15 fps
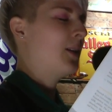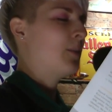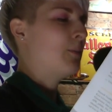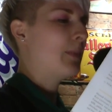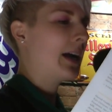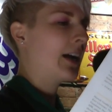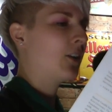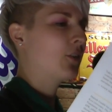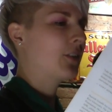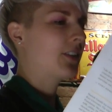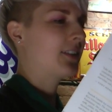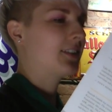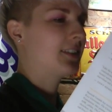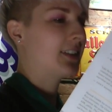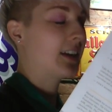mouth
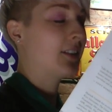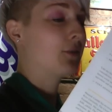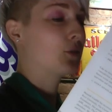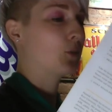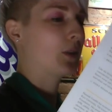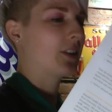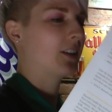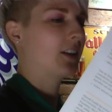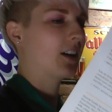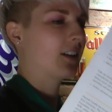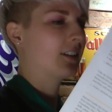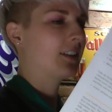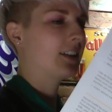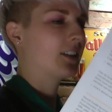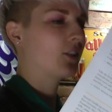stuffed with
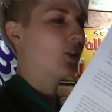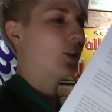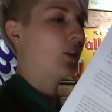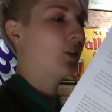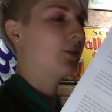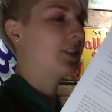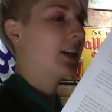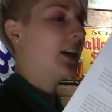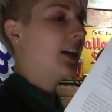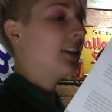garlic cloves,